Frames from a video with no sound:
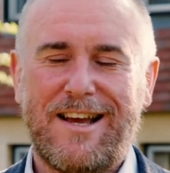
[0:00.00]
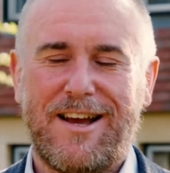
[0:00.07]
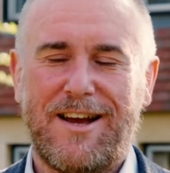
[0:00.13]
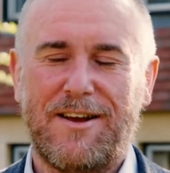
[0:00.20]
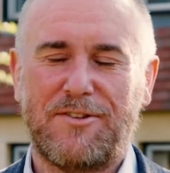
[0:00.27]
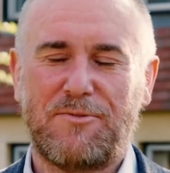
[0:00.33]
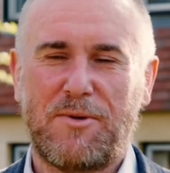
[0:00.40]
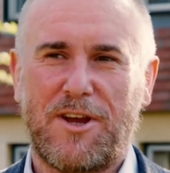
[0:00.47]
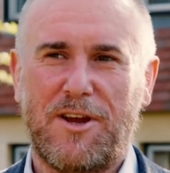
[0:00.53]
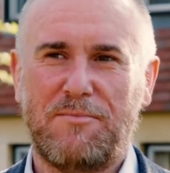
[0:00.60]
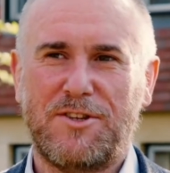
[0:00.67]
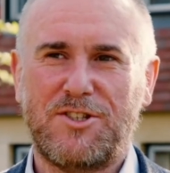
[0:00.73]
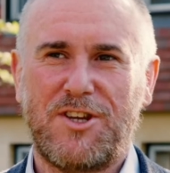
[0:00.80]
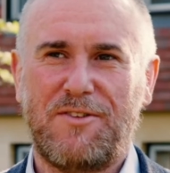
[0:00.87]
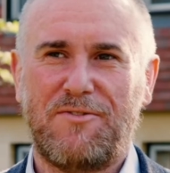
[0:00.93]
to become
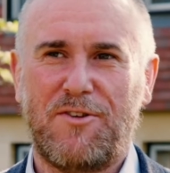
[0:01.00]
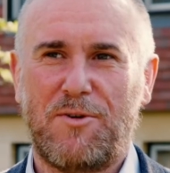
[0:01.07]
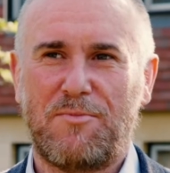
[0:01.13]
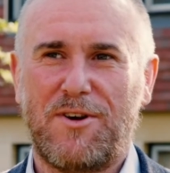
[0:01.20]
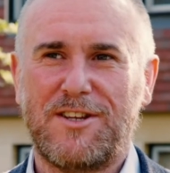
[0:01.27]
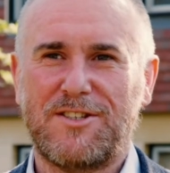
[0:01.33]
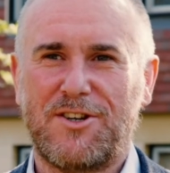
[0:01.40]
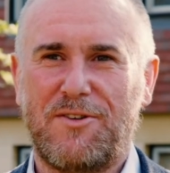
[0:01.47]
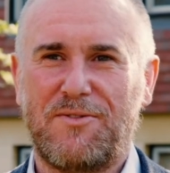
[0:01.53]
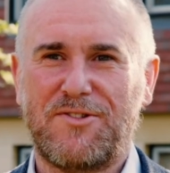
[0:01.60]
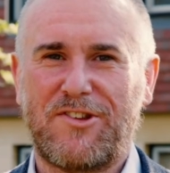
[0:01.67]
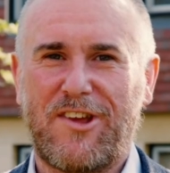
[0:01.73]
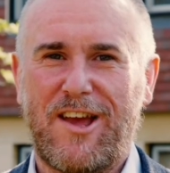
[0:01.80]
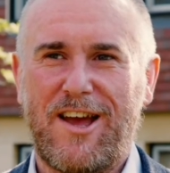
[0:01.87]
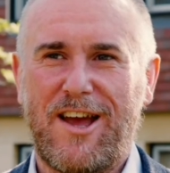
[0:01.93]
the Chief Operating
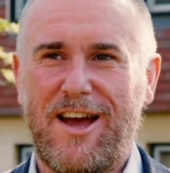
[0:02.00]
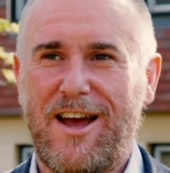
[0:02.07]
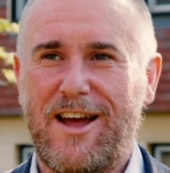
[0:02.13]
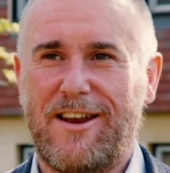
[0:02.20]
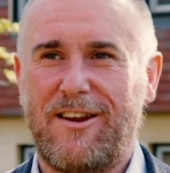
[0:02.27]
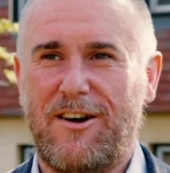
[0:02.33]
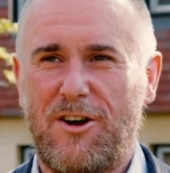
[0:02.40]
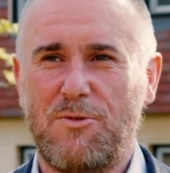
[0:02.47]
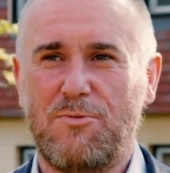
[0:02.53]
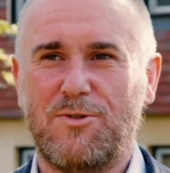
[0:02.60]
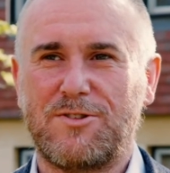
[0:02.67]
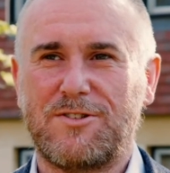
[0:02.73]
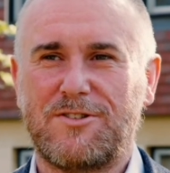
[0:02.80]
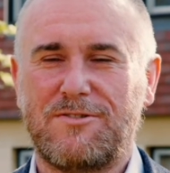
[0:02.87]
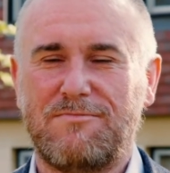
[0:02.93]
Officer, and I
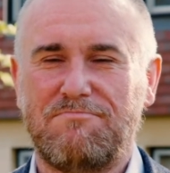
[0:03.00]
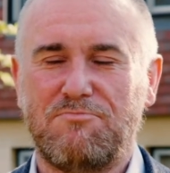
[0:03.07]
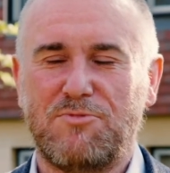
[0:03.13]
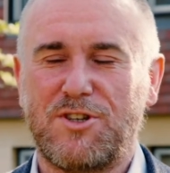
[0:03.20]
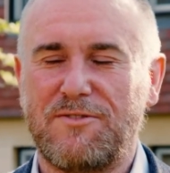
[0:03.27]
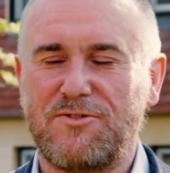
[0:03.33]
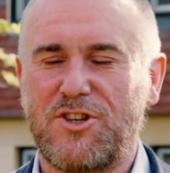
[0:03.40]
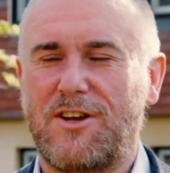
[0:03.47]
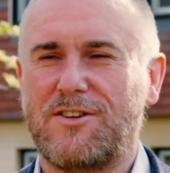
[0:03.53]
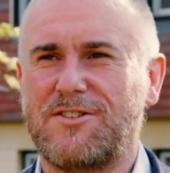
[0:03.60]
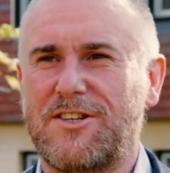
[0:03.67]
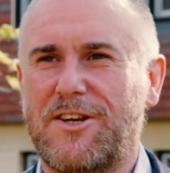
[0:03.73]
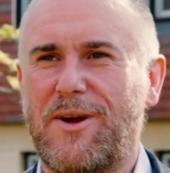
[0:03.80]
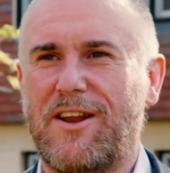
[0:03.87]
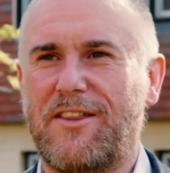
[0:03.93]
wouldn't have
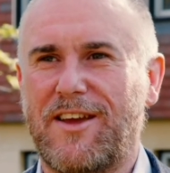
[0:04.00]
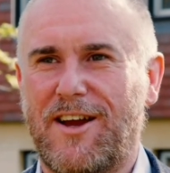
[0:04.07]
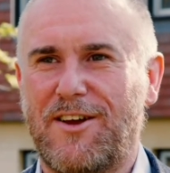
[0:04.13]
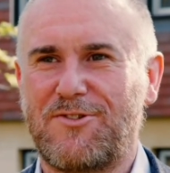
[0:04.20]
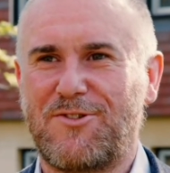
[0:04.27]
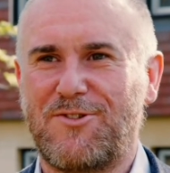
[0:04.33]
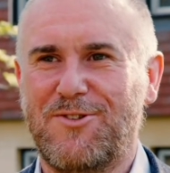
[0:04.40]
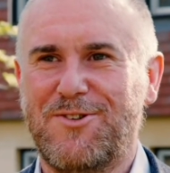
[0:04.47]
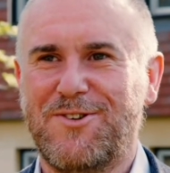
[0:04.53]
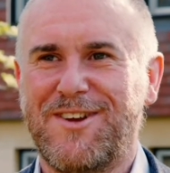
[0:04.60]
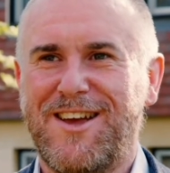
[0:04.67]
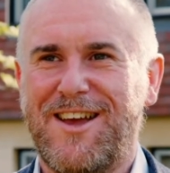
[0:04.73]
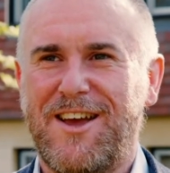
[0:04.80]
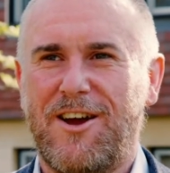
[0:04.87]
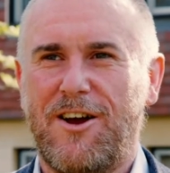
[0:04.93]
chosen to do anything else at all.
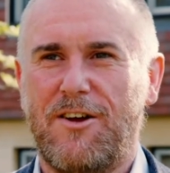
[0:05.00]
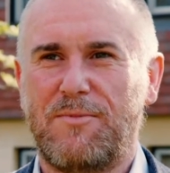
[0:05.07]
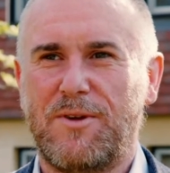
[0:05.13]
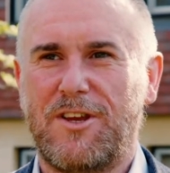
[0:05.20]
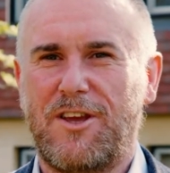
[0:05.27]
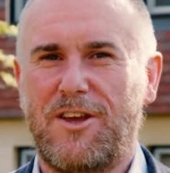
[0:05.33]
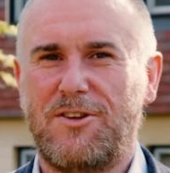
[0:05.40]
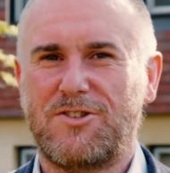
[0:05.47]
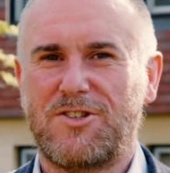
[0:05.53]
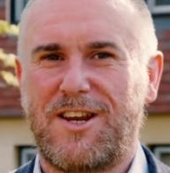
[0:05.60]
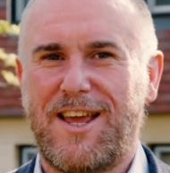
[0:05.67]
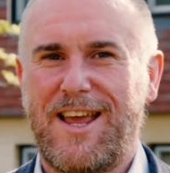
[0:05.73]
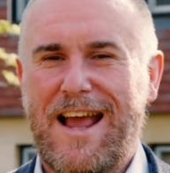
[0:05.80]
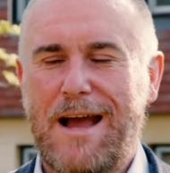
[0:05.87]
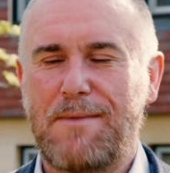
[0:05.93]
I've been
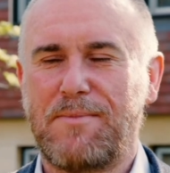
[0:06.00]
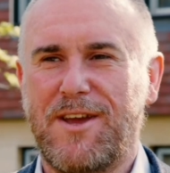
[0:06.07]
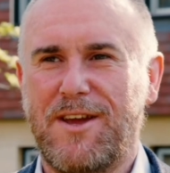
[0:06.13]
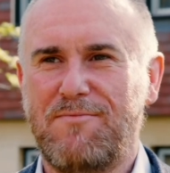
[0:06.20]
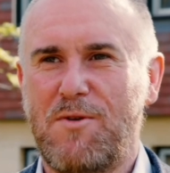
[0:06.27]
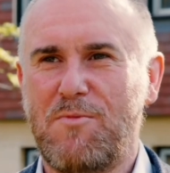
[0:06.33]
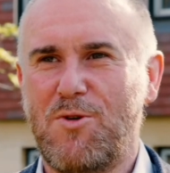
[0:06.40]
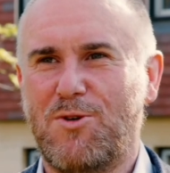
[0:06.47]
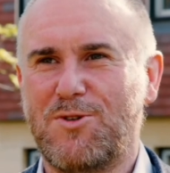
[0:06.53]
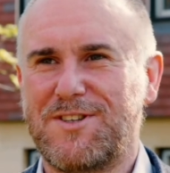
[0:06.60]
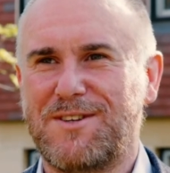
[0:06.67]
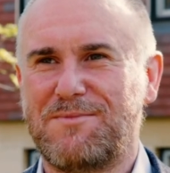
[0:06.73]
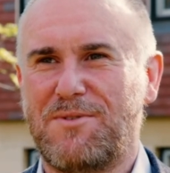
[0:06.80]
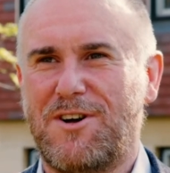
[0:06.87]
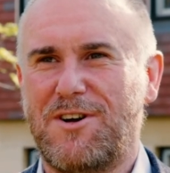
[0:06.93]
hugely happy and
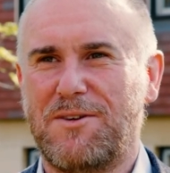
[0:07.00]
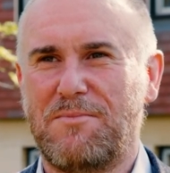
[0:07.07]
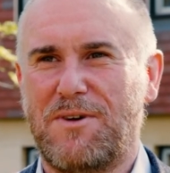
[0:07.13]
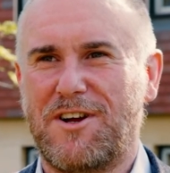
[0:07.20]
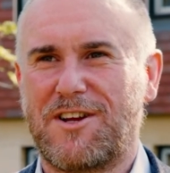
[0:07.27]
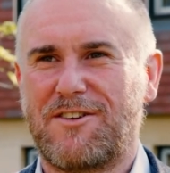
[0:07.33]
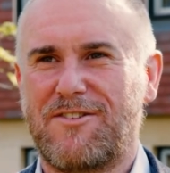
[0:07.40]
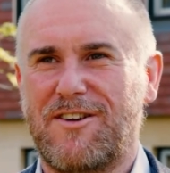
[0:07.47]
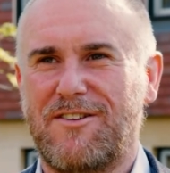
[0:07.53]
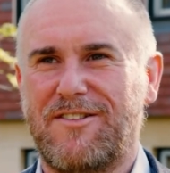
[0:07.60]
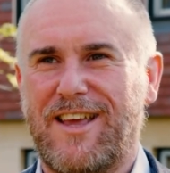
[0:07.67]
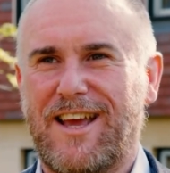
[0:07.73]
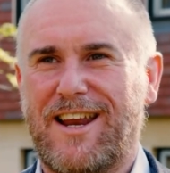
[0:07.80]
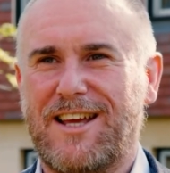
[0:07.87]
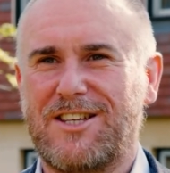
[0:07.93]
rewarded by my career in
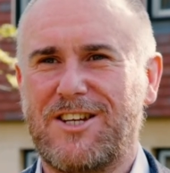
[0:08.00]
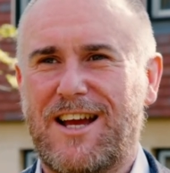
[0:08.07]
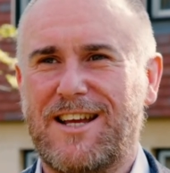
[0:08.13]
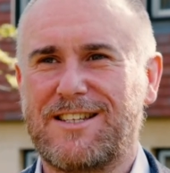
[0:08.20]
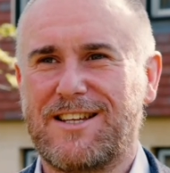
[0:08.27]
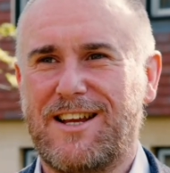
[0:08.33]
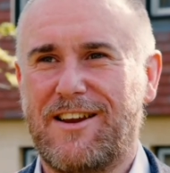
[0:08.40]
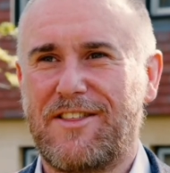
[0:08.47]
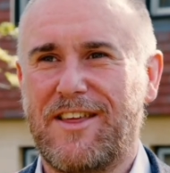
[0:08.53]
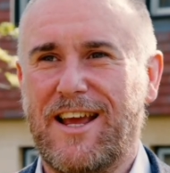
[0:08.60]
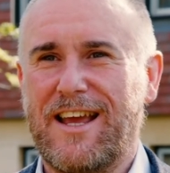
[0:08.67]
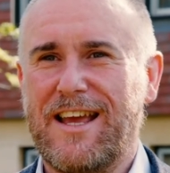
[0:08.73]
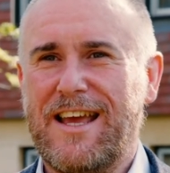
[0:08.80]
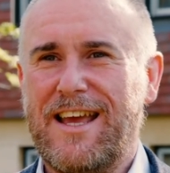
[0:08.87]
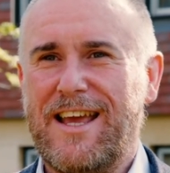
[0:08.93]
the NHS, and I
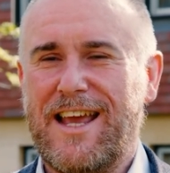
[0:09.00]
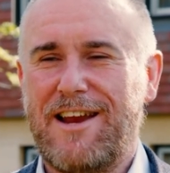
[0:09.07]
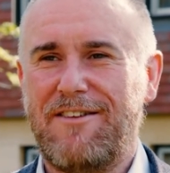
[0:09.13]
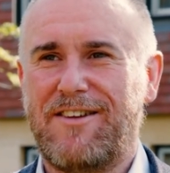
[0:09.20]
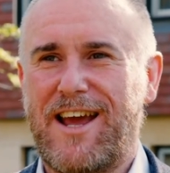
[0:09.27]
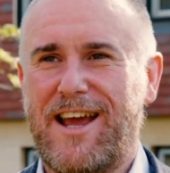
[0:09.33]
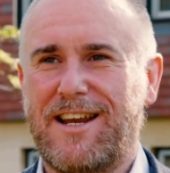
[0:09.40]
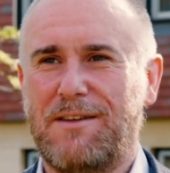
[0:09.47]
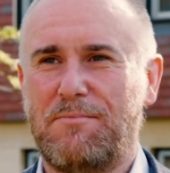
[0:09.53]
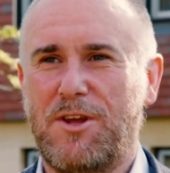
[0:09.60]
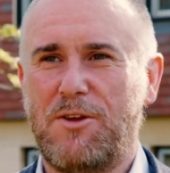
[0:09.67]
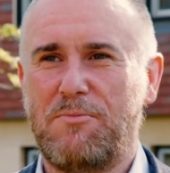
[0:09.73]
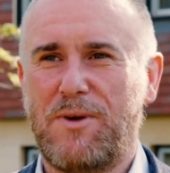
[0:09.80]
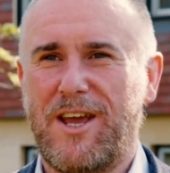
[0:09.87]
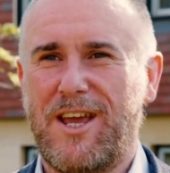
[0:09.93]
think here in
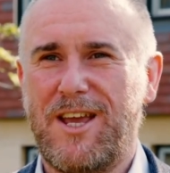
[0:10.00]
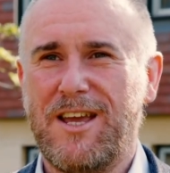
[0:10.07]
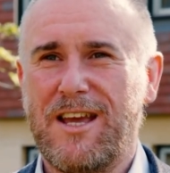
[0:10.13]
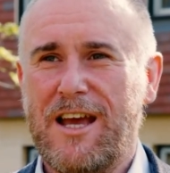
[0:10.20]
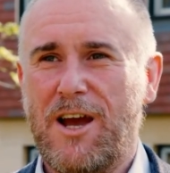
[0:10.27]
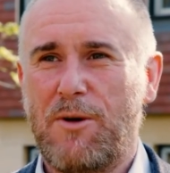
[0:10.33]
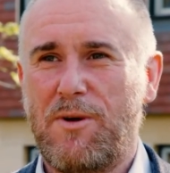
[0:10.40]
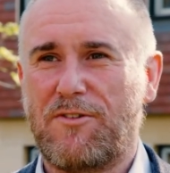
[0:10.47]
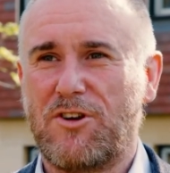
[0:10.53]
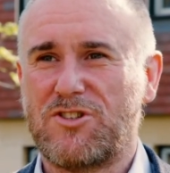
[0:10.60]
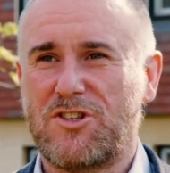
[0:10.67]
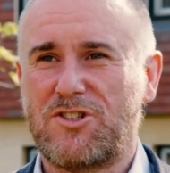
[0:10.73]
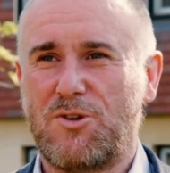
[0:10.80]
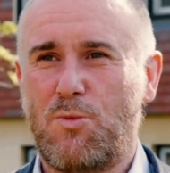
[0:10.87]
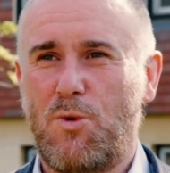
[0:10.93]
AWP we've got
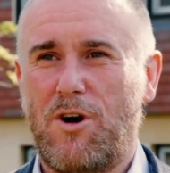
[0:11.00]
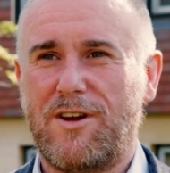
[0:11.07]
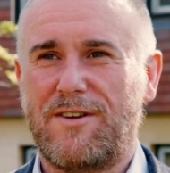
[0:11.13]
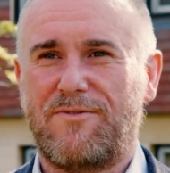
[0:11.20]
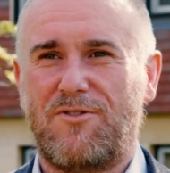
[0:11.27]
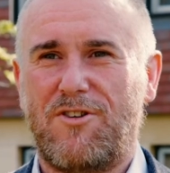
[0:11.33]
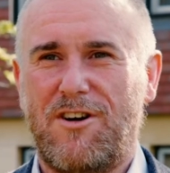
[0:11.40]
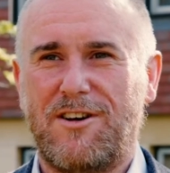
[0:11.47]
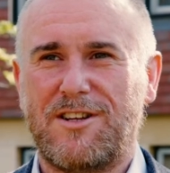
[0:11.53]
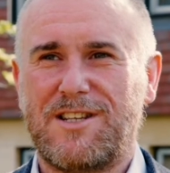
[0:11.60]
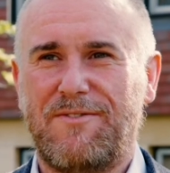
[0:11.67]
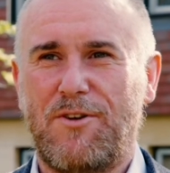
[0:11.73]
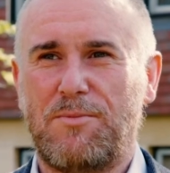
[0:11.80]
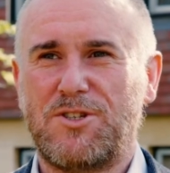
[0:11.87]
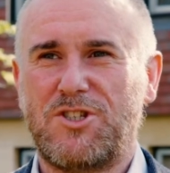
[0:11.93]
such a wide
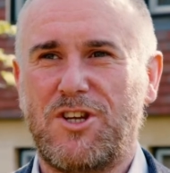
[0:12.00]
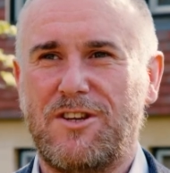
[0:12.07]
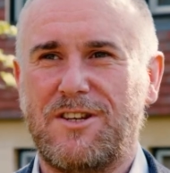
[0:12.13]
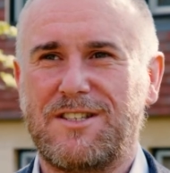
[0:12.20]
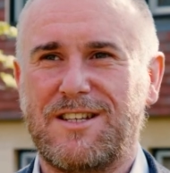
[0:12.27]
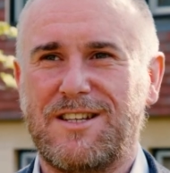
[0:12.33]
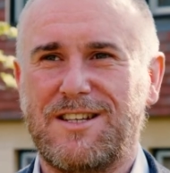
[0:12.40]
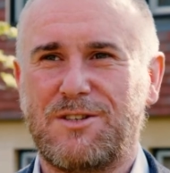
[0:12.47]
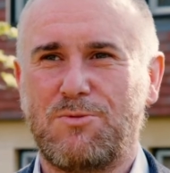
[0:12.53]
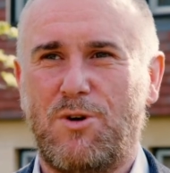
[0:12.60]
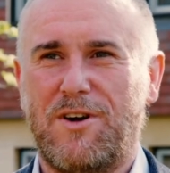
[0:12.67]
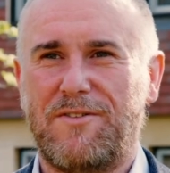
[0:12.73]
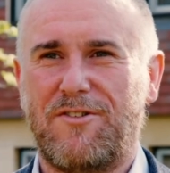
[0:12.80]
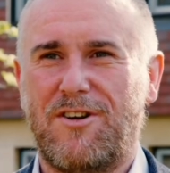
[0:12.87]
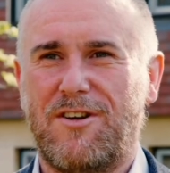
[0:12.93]
variety of opportunities,
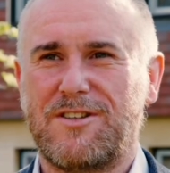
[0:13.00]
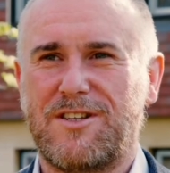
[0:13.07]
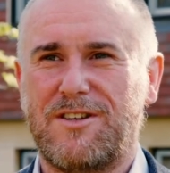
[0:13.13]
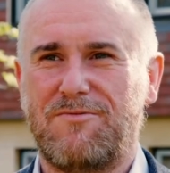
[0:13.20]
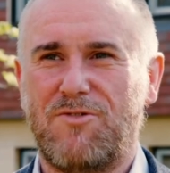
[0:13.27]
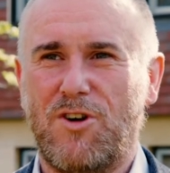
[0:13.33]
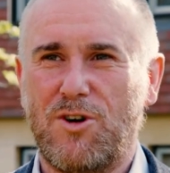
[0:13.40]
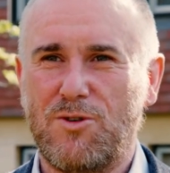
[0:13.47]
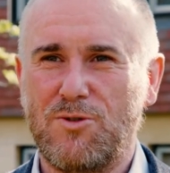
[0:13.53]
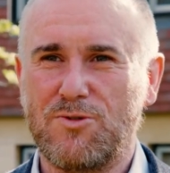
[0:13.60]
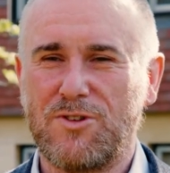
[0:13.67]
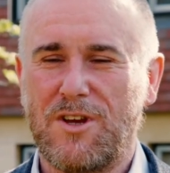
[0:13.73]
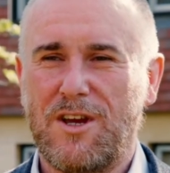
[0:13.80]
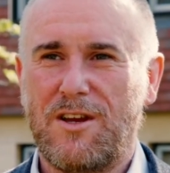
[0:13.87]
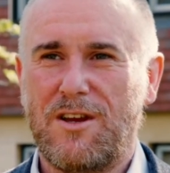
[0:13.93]
wide variety of roles,